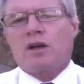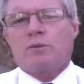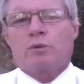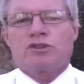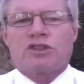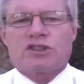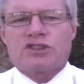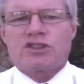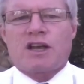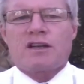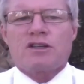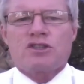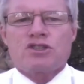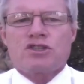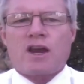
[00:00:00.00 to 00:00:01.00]
was
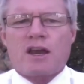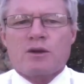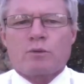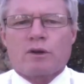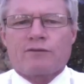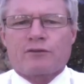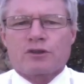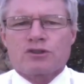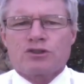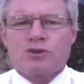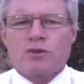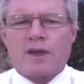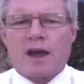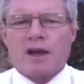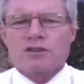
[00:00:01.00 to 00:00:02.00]
extended to January 1st,
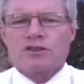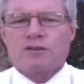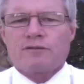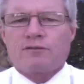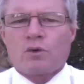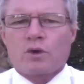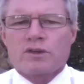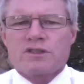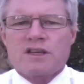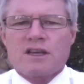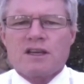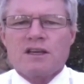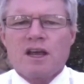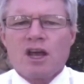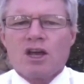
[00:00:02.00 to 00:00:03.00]

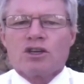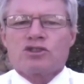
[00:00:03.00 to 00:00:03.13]
2014.